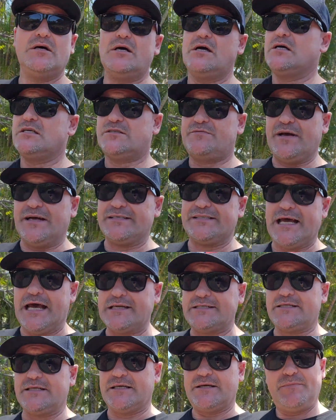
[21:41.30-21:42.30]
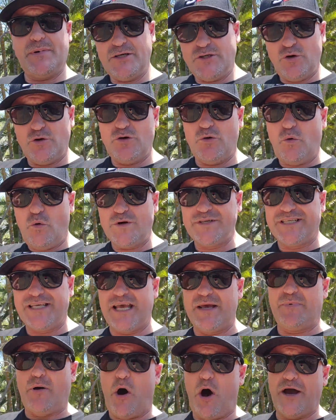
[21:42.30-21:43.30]
It's fantastic. Make sure you always
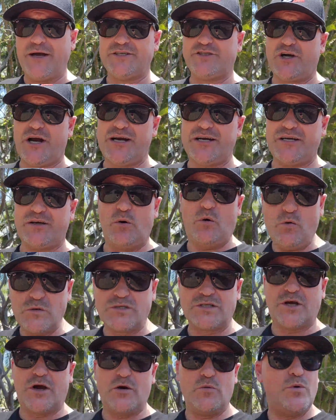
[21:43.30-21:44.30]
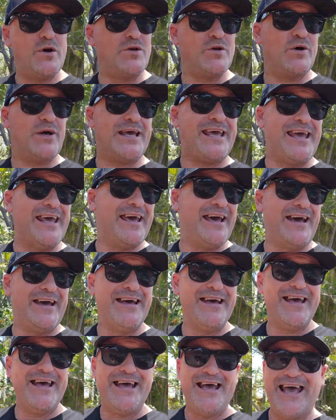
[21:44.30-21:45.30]
keep hydrated also when you're here
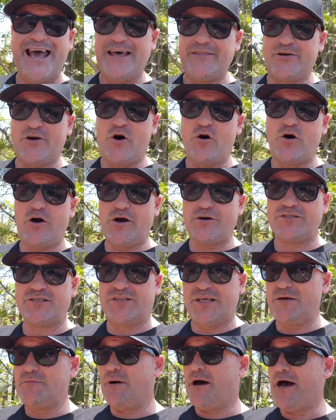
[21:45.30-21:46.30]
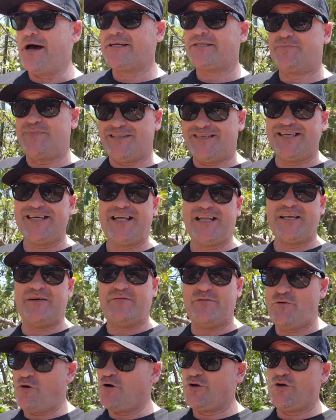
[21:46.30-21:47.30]
at the Gold Coast theme parks, particularly if
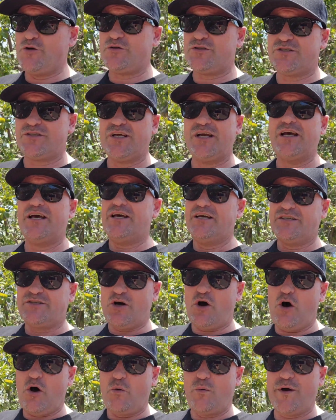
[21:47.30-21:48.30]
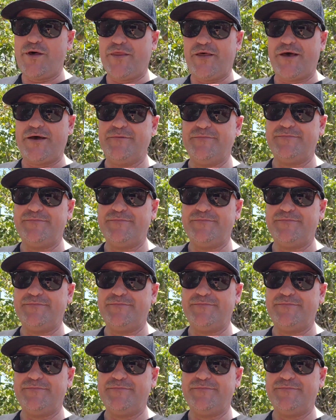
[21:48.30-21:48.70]
you're not used to hot weather.